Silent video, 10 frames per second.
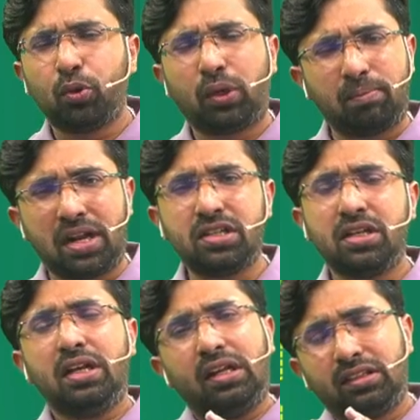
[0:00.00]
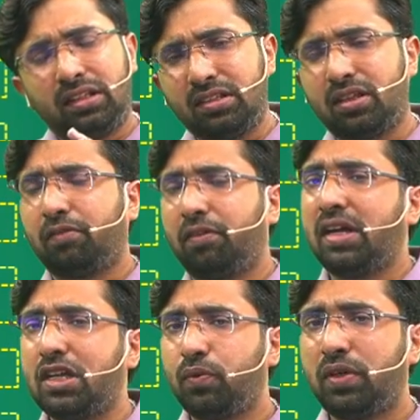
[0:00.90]
manage. This is the way, guys,
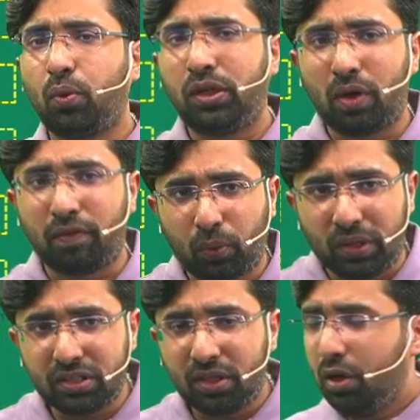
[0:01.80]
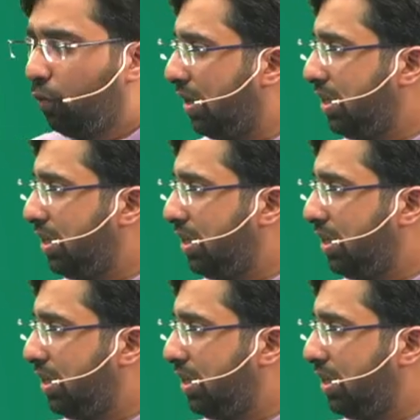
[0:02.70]
we are going to have a quiz. Once you